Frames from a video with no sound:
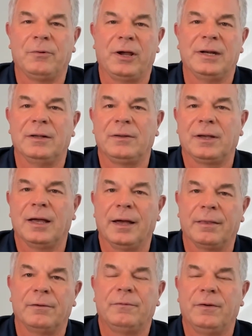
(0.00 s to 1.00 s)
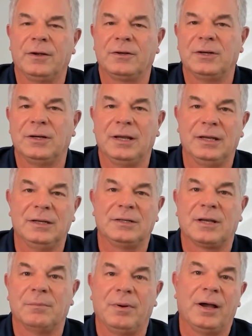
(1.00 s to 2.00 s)
health and cognitive function
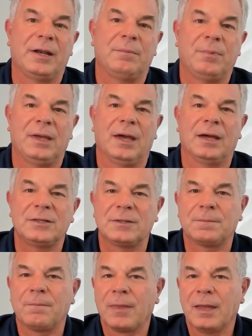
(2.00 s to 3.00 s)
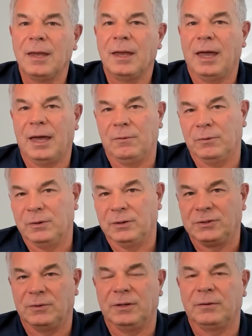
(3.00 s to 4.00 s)
is combining PS and with
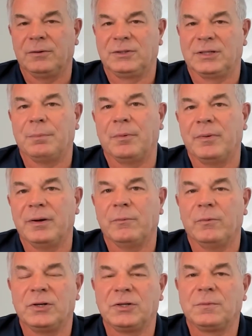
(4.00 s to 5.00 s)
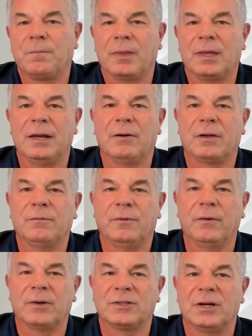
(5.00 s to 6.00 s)
also another supplement, which, can
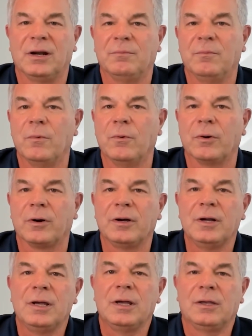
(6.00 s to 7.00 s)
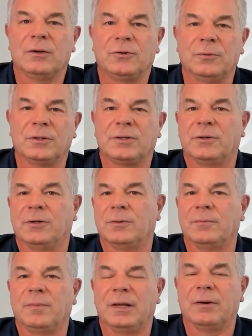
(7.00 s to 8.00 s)
focus on more your
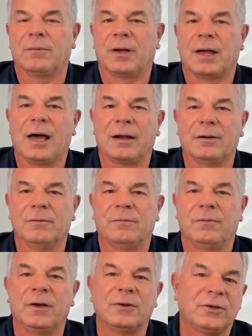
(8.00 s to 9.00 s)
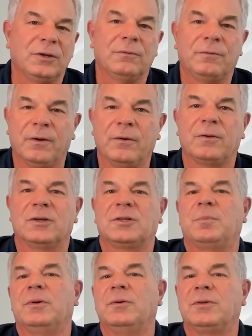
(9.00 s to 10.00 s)
short-term, cognitive function,
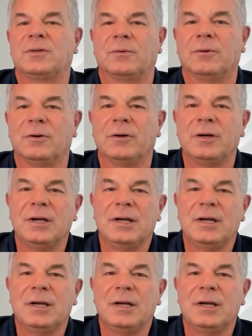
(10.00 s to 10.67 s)
focus boost, or